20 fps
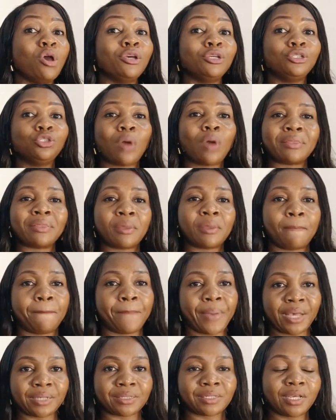you are the
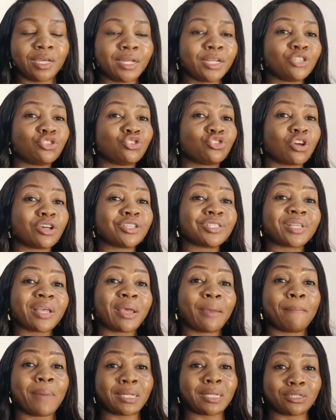best. It is just a
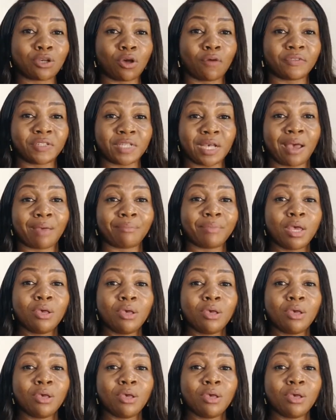matter of time.